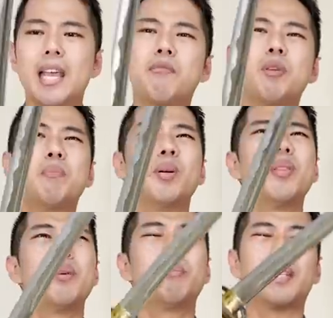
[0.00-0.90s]
If you
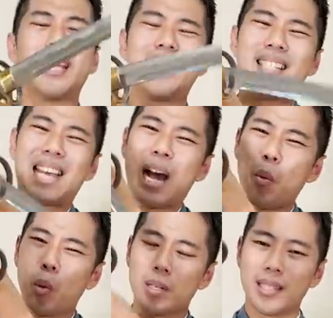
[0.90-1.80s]
put the blade
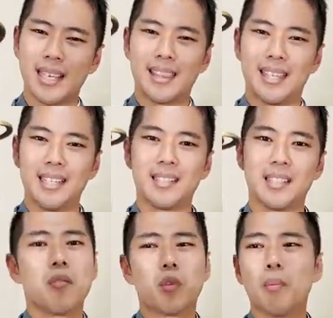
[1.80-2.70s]
downwards like this,
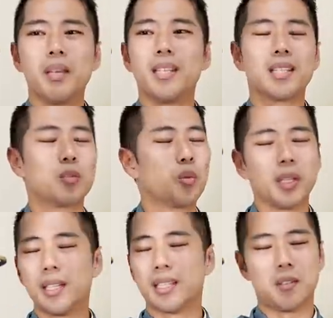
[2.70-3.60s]
for me, this
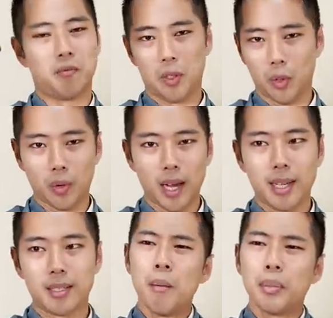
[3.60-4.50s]
really doesn't feel
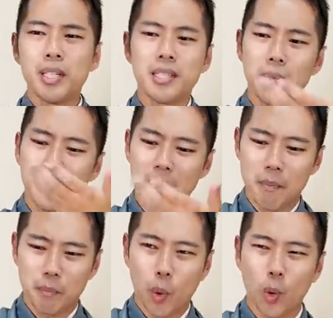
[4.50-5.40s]
right. Putting something
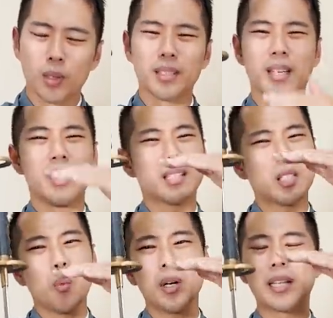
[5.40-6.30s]
important
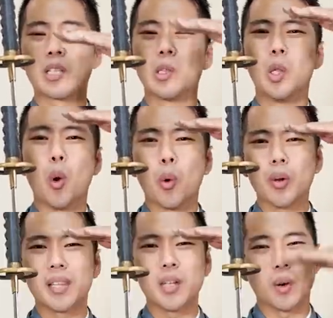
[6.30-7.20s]
somewhere that's lower
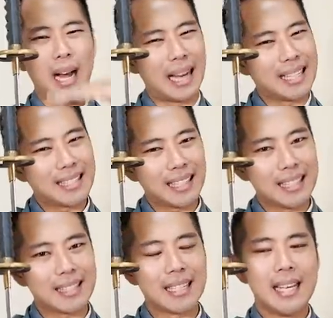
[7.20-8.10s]
than your
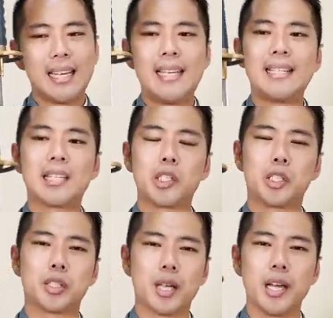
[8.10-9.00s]
eyesights is a
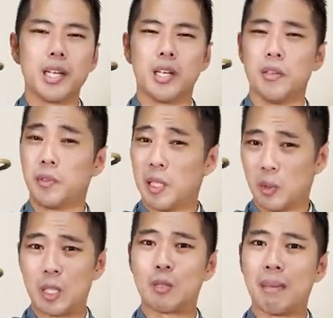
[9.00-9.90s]
sign of
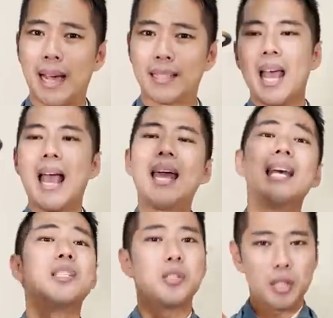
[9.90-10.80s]
disrespect. And
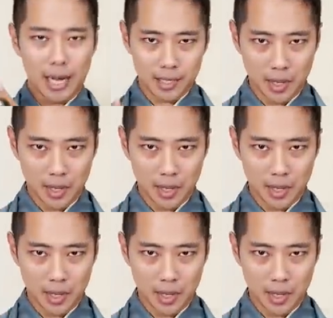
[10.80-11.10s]
as you guys